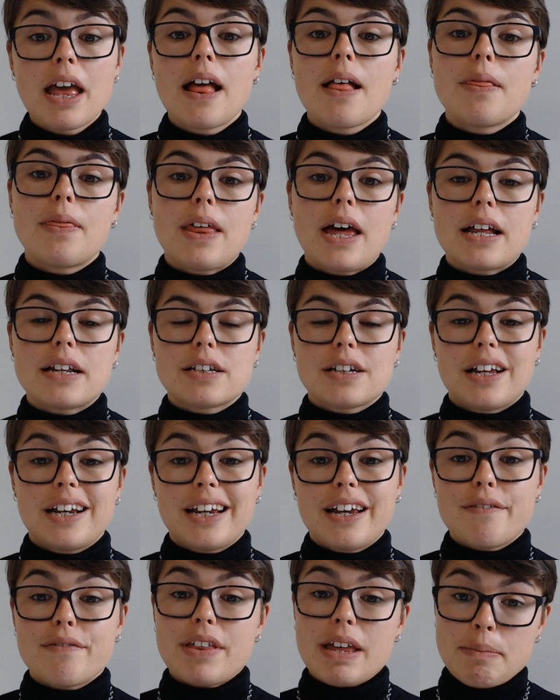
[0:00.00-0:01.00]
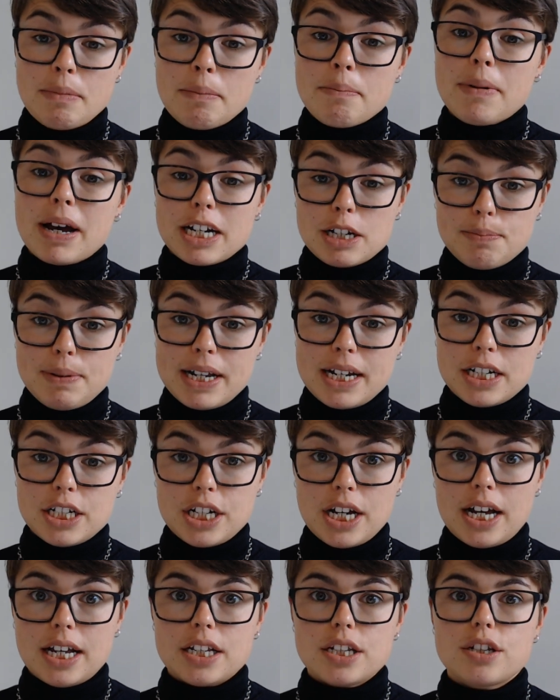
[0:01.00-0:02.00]
that's going to give them a much better
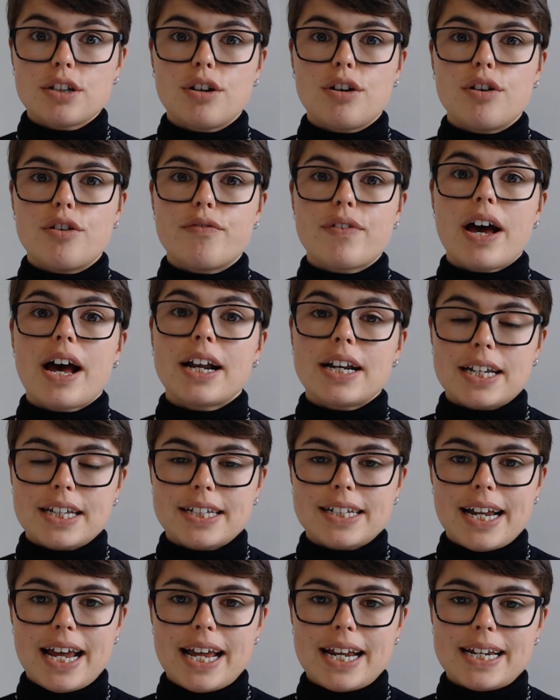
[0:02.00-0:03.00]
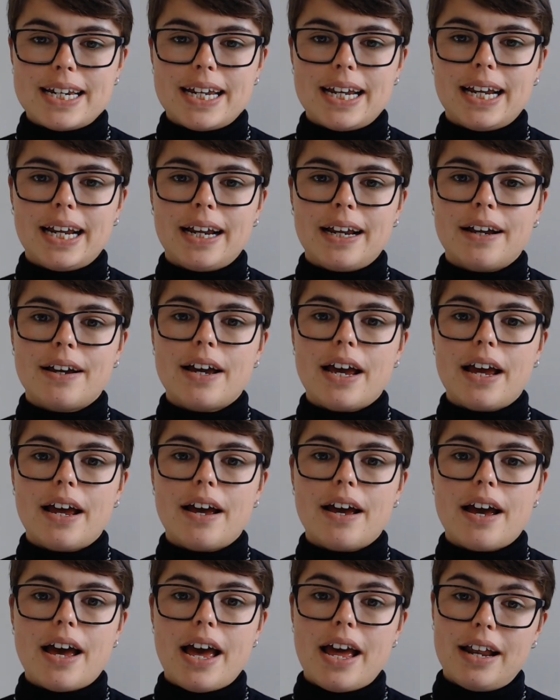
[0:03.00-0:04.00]
chance of understanding
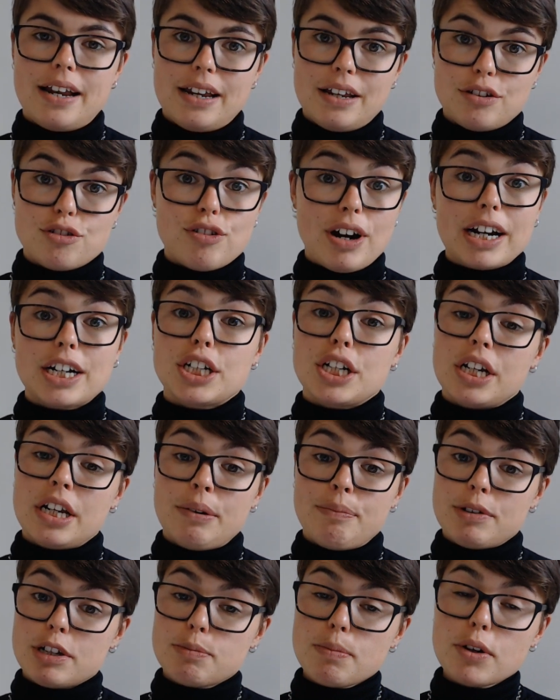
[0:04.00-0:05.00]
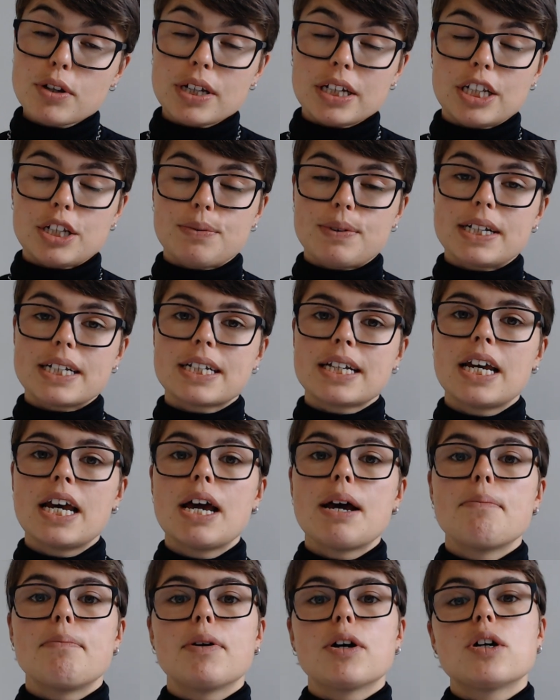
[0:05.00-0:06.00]
an instruction and responding to it,
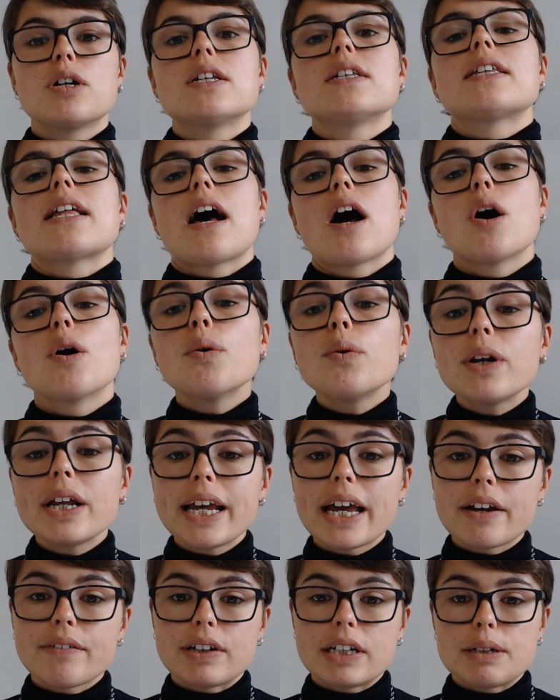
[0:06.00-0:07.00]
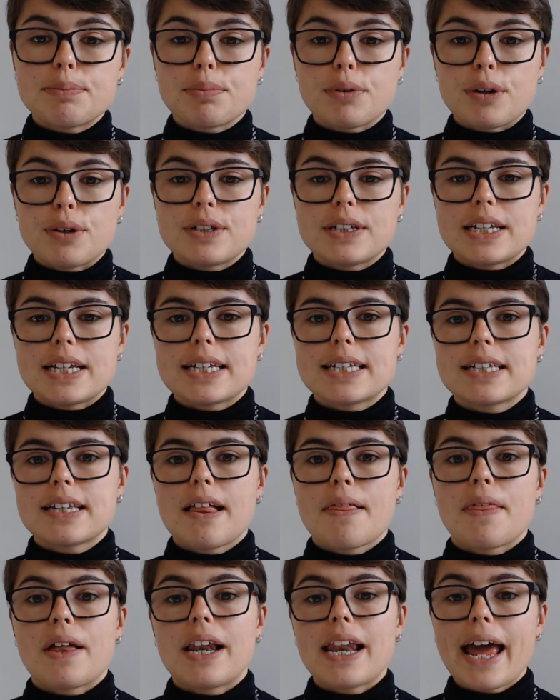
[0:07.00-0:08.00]
because they're only having to process
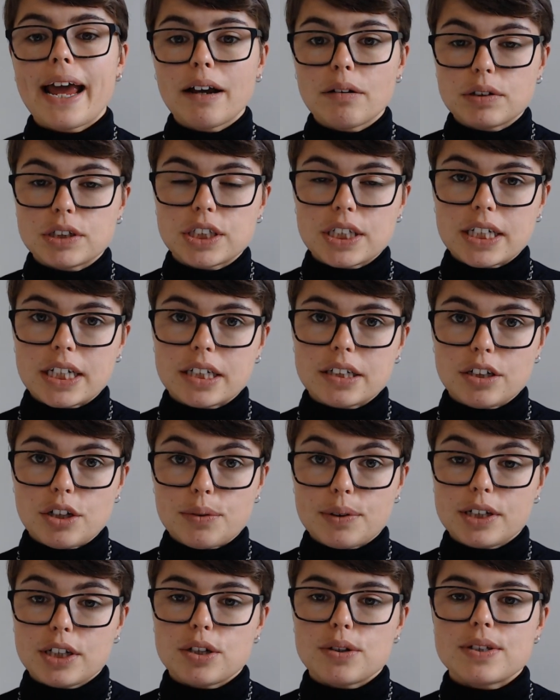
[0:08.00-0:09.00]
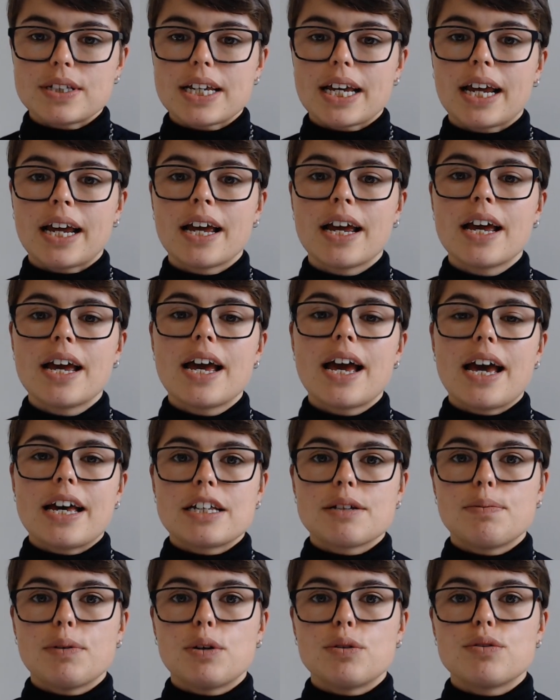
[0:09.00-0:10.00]
the language that you are using as
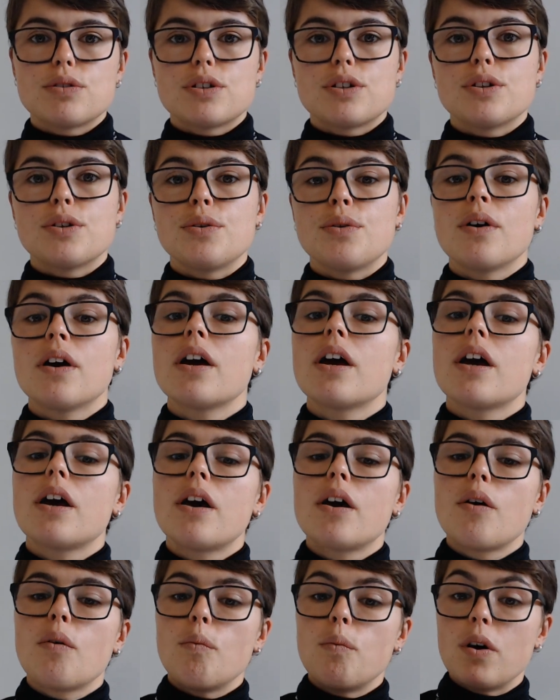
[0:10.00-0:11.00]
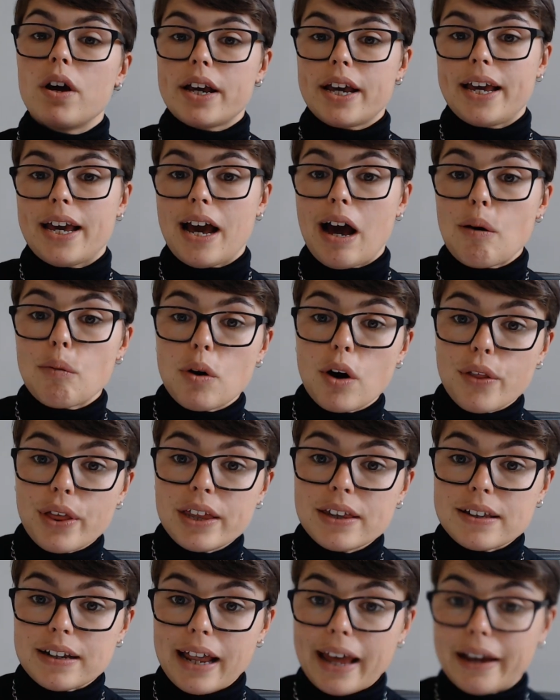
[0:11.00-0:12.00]
opposed to working out what
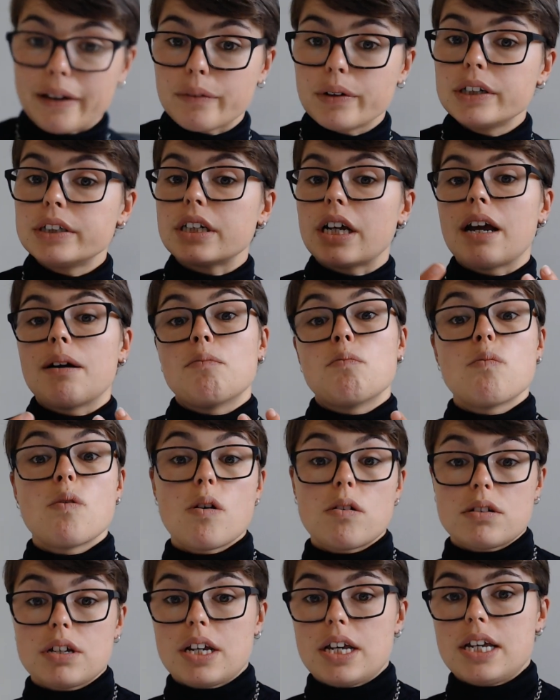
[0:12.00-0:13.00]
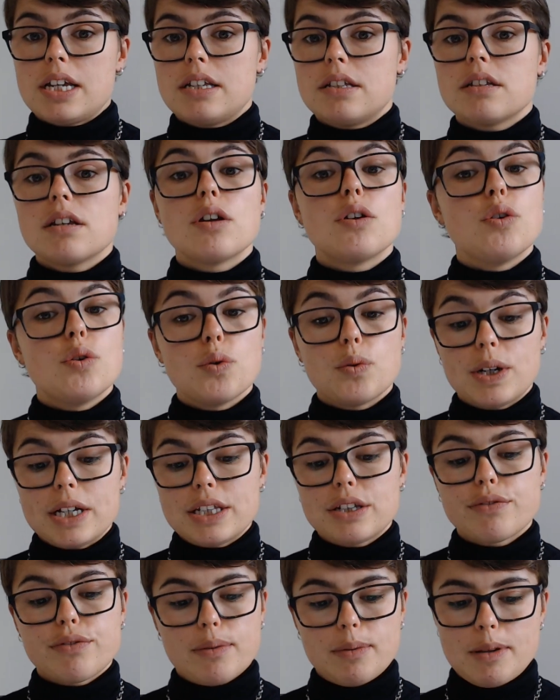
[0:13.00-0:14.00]
is language and what is
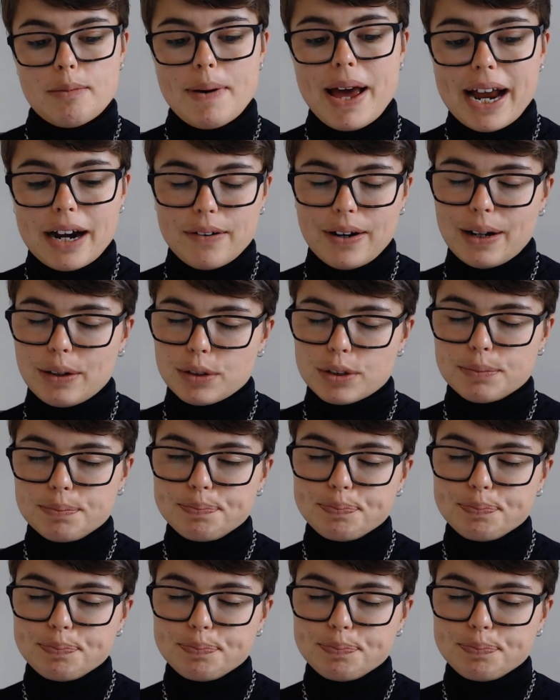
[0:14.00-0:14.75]
noise from the background.